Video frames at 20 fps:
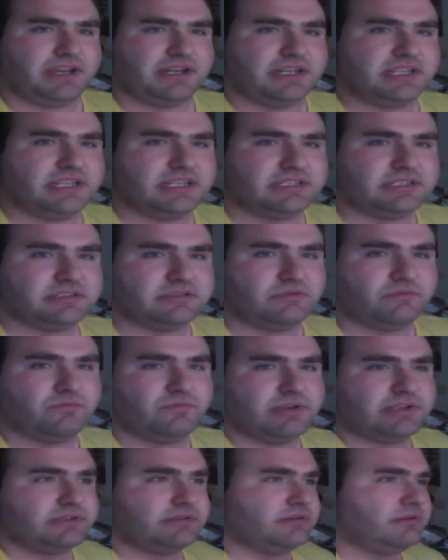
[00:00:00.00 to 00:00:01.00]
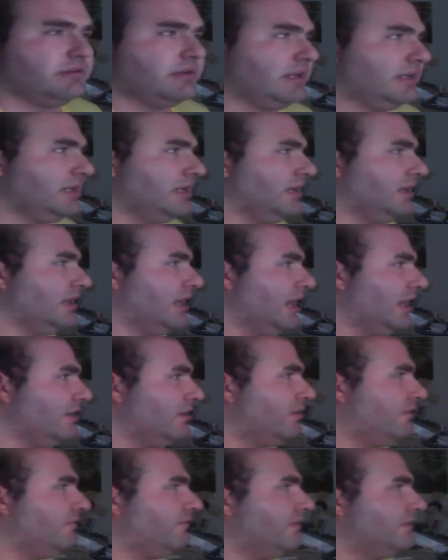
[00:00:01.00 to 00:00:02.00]
I think he's just a wizard. I think a
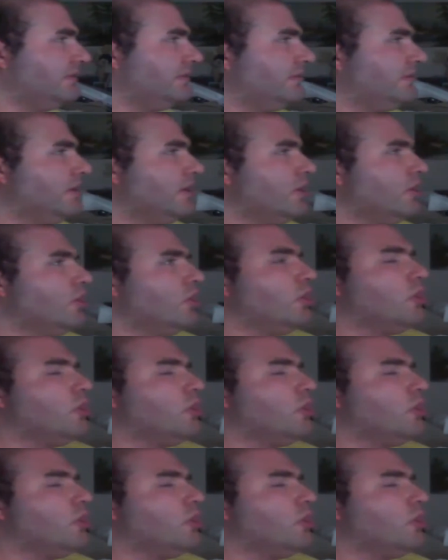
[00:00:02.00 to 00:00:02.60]
Gandalf wizard.